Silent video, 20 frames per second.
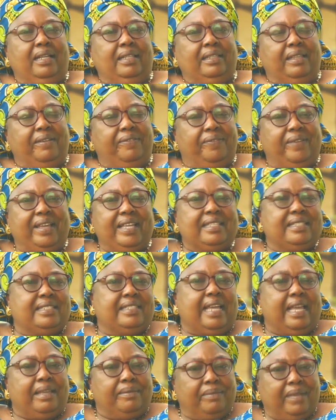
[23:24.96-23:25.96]
the first
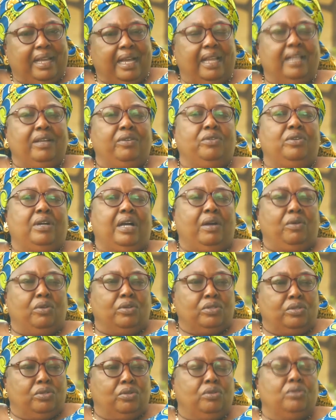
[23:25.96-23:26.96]
time I
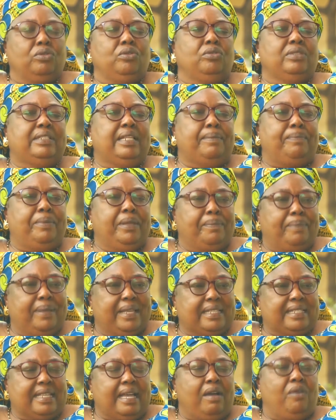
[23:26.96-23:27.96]
was told, oh, the
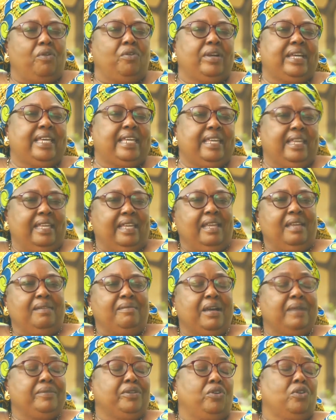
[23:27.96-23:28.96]
papers are okay,
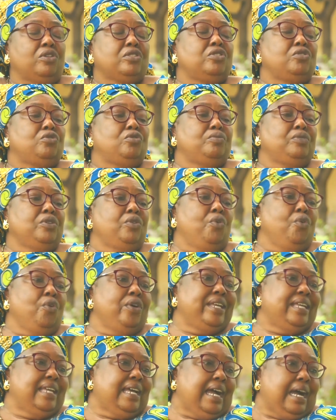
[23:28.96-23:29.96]
but because it will be
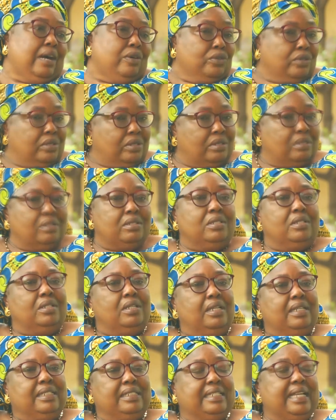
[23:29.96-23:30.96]
going out,
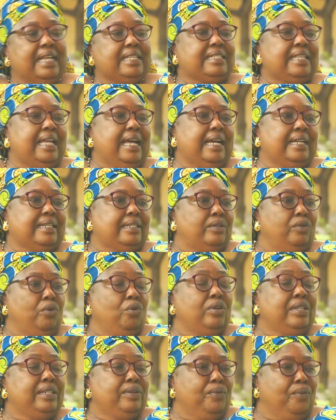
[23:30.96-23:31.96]
just add
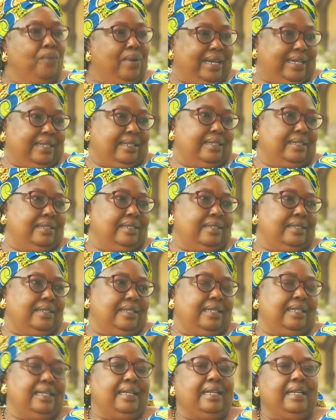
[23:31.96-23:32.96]
only one.
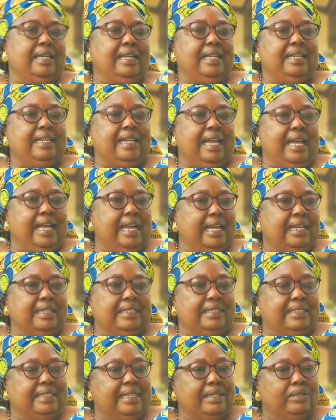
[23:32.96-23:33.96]
And I had
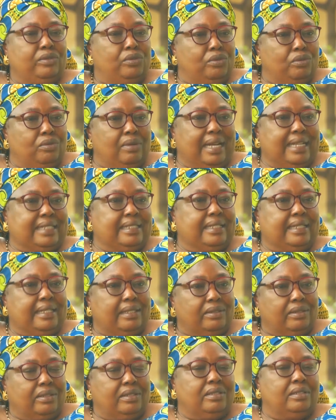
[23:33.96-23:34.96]
sent 2
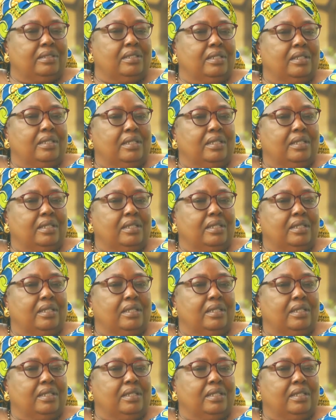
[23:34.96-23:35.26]
articles